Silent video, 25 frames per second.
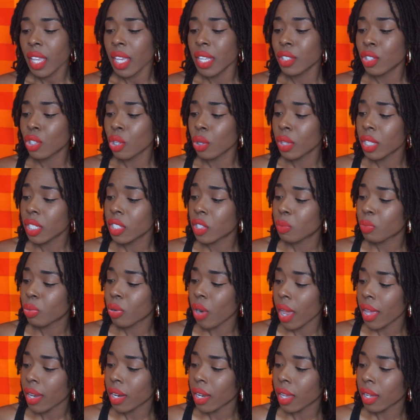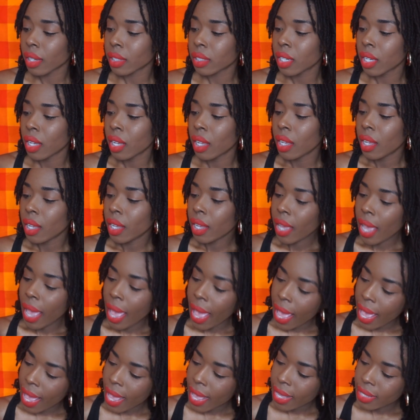And so this product
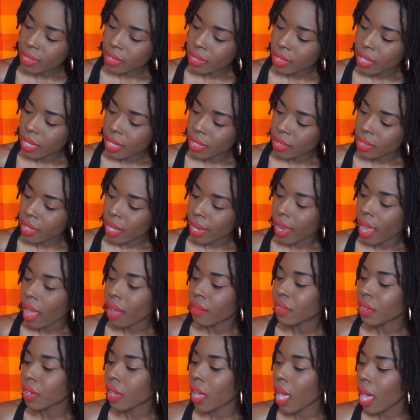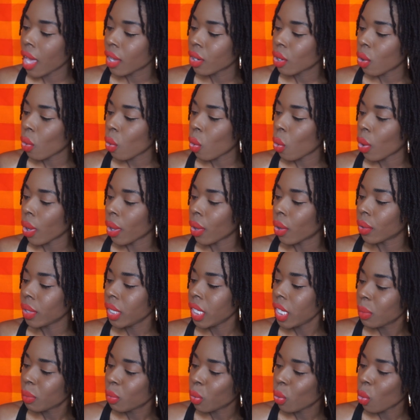has things like avocado oil,
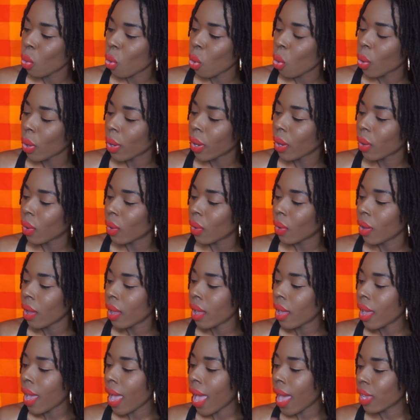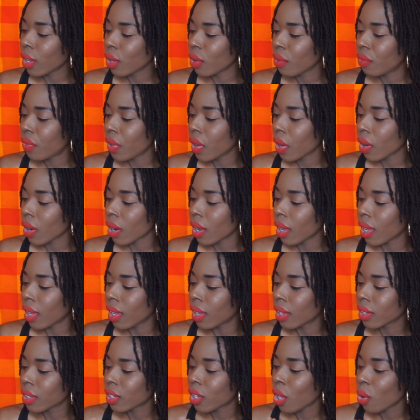emu oil, aloe
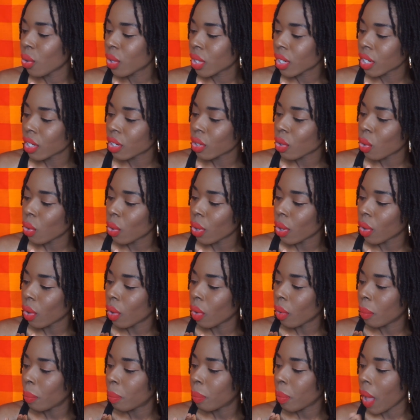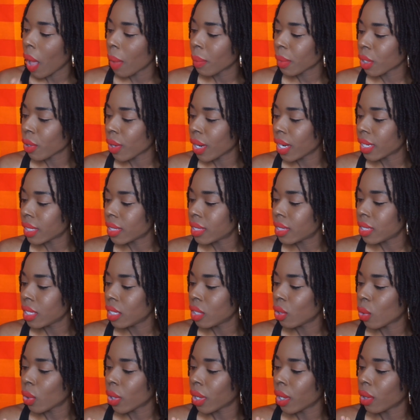vera, coconut oil, pomegranate
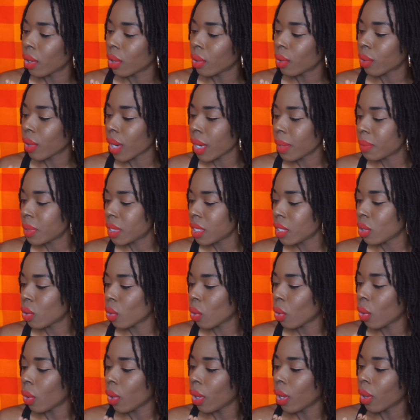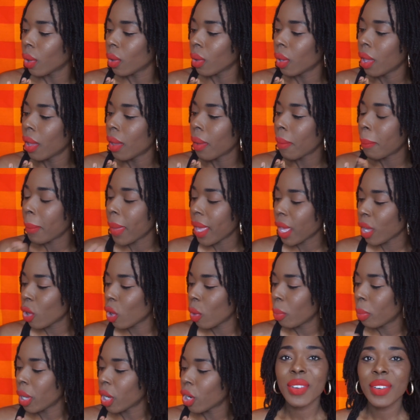seed oil, grapeseed oil,
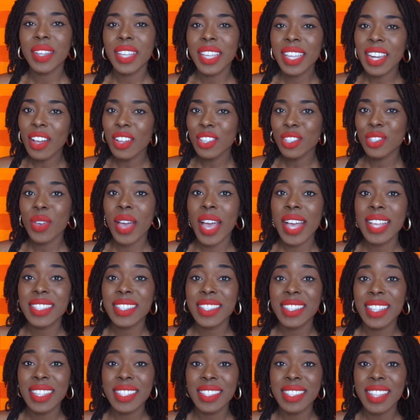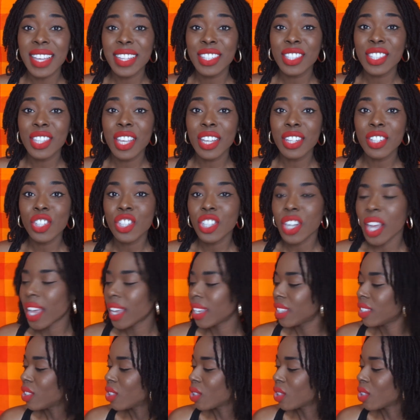mango butter. It also has things like sunshine.